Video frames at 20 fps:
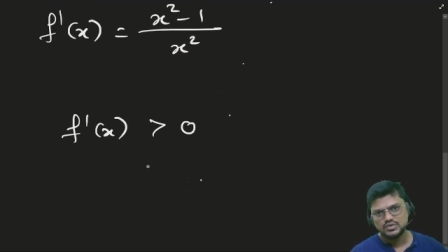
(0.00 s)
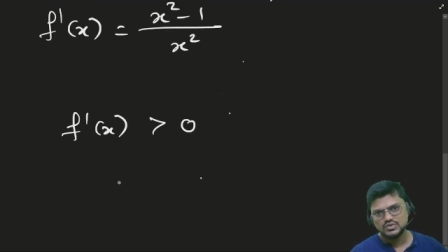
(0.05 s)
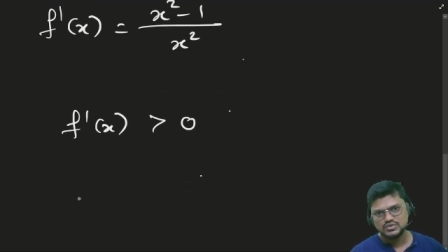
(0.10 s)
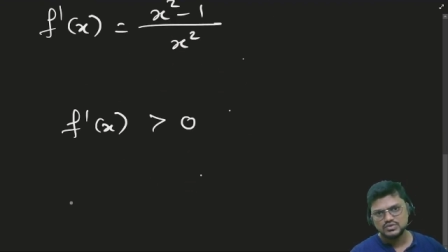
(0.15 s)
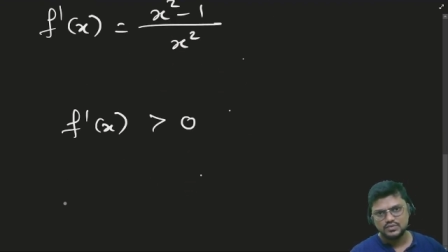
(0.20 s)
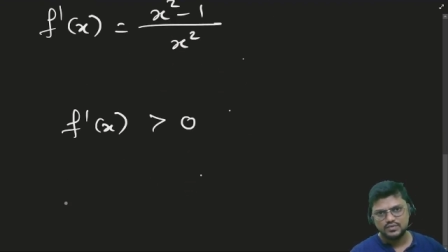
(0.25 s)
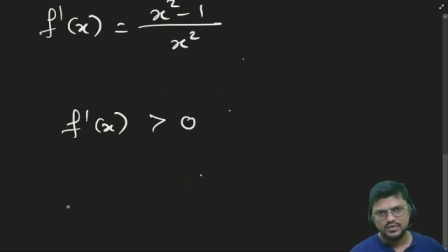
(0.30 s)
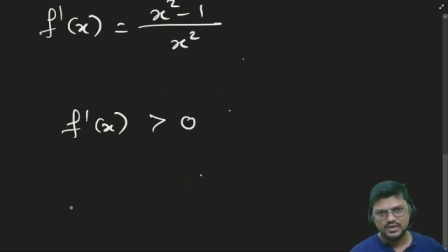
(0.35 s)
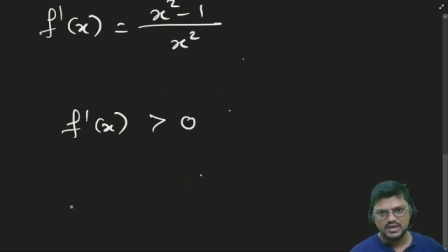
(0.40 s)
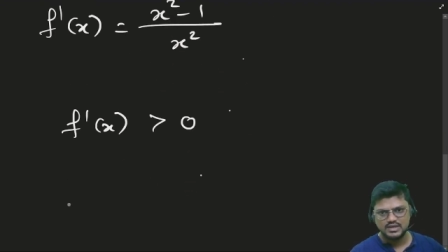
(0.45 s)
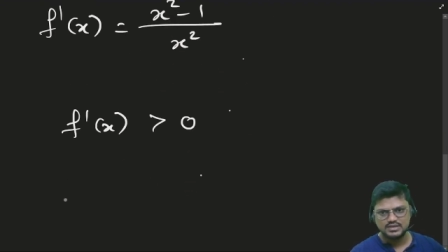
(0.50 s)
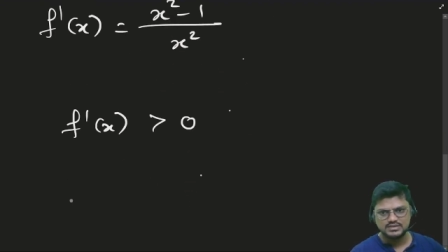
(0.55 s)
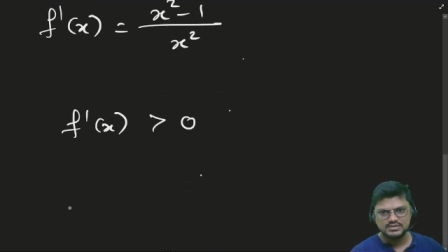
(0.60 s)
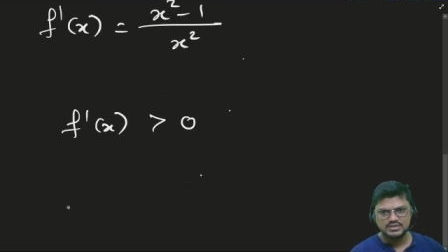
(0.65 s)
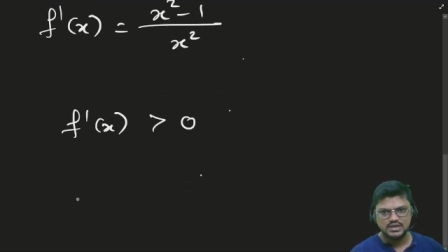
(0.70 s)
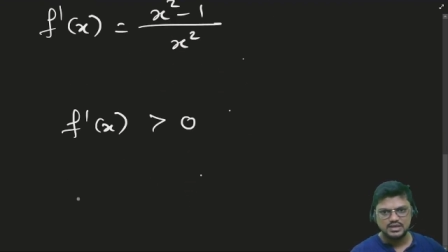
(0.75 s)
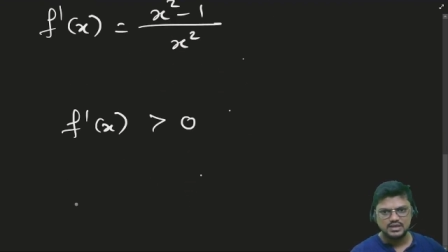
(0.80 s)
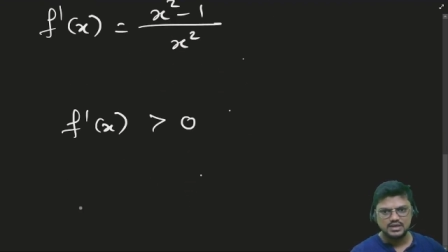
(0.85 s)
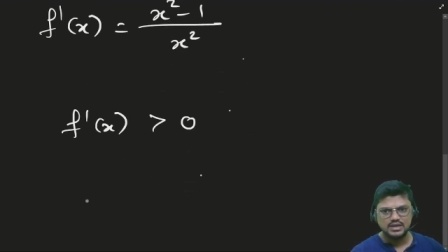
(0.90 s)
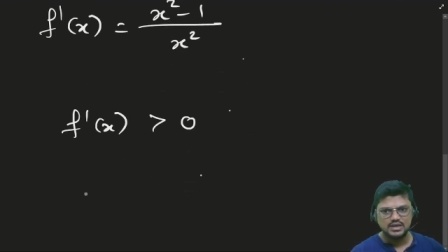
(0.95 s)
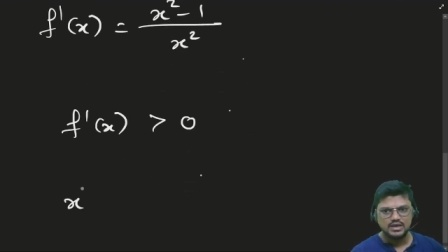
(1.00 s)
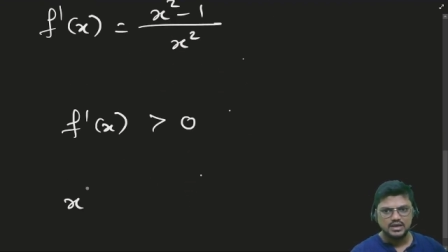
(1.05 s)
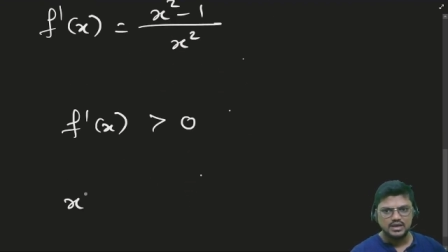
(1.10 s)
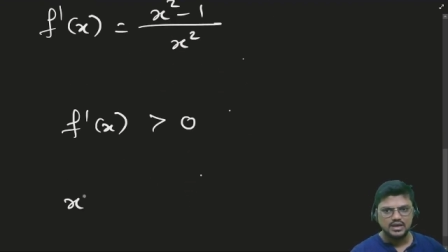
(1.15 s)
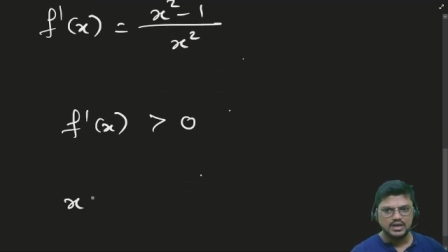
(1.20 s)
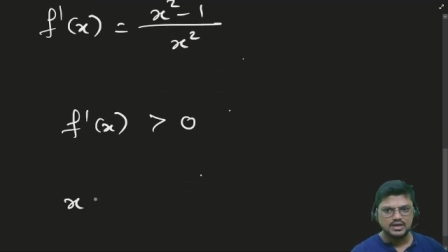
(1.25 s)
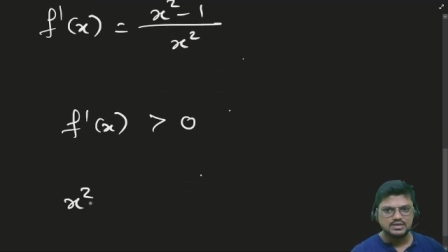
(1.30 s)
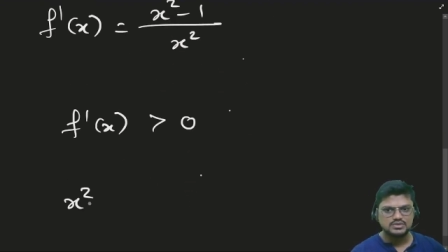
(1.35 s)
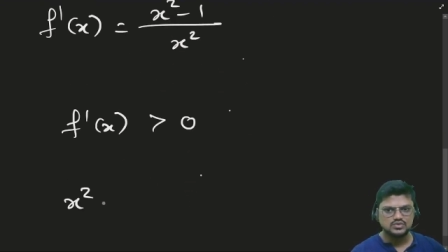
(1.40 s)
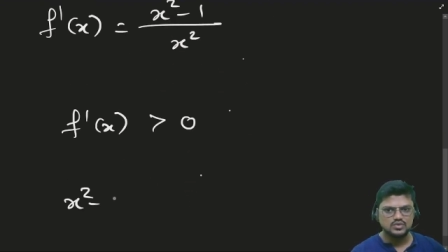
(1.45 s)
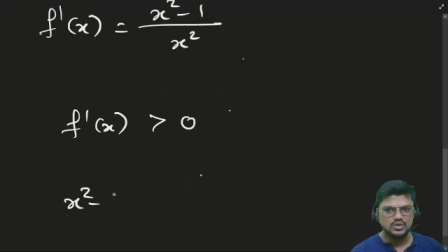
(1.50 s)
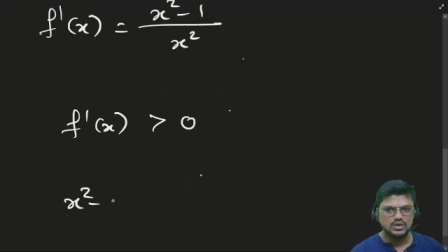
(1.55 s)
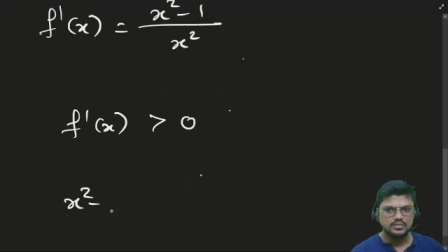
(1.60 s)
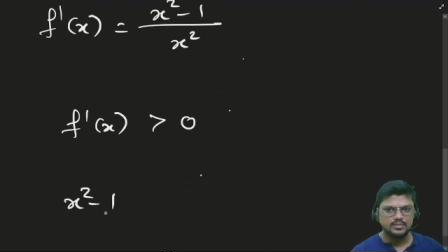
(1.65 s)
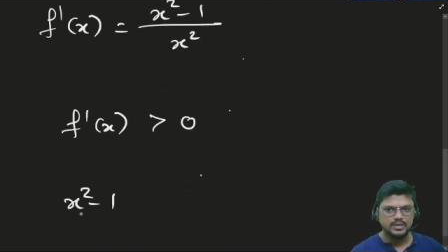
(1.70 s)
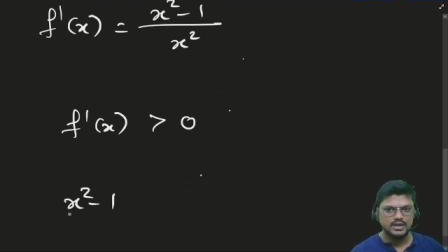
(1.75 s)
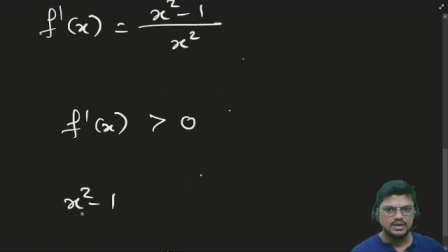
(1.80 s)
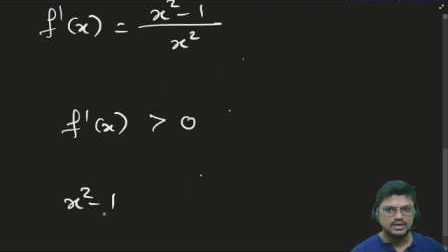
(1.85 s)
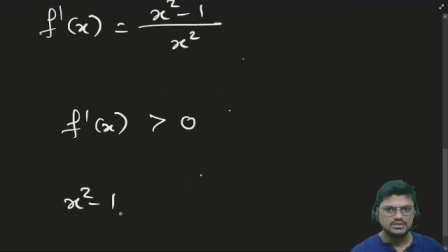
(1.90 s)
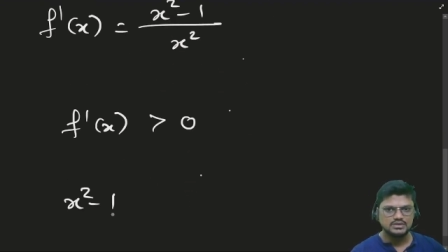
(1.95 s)
So we can say x square
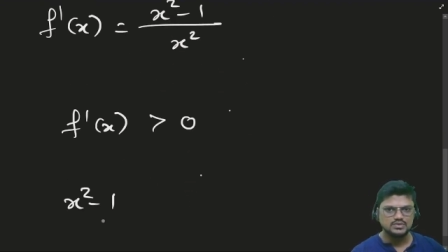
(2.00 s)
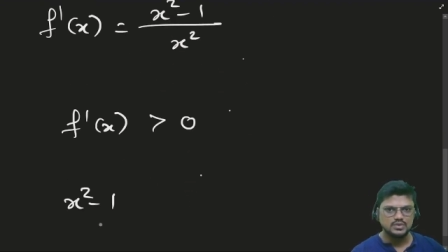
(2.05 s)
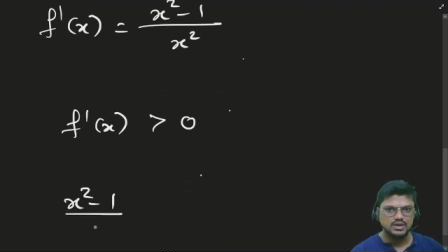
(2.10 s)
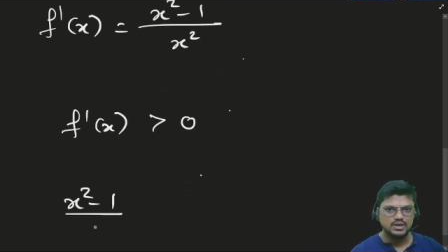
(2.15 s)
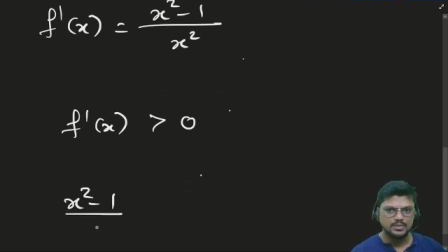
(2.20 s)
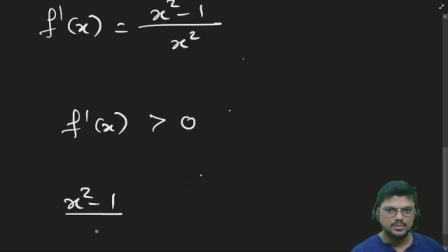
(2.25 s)
minus 1